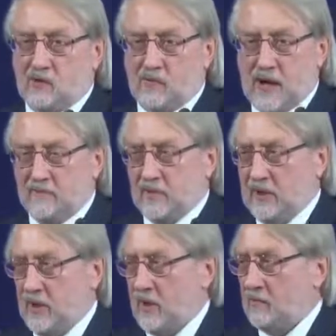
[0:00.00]
0
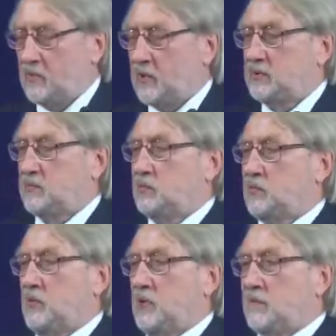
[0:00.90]
cases
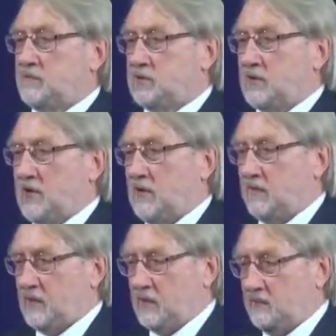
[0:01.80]
of
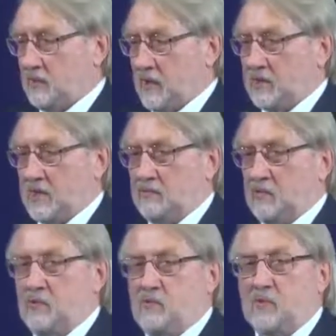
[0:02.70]
new
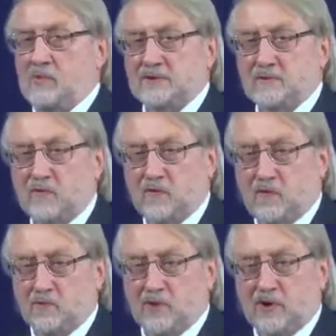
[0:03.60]
infections. And
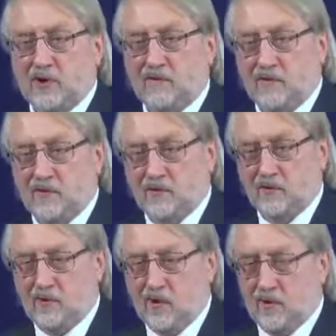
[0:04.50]
this
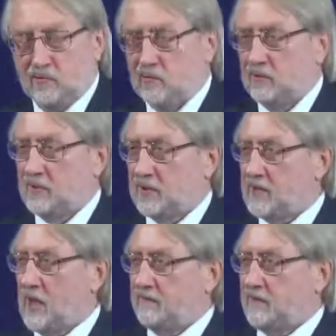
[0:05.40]

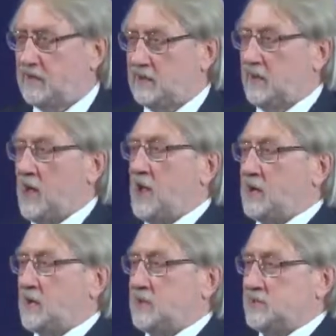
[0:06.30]
program and
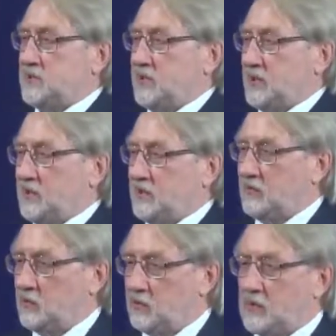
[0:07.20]
strategy has
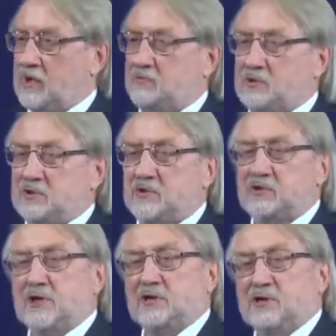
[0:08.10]
spread quite a
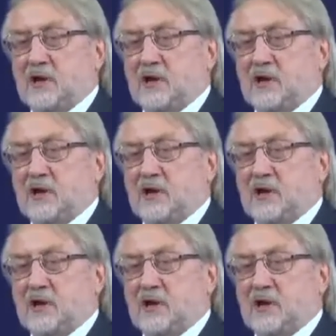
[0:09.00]
lot.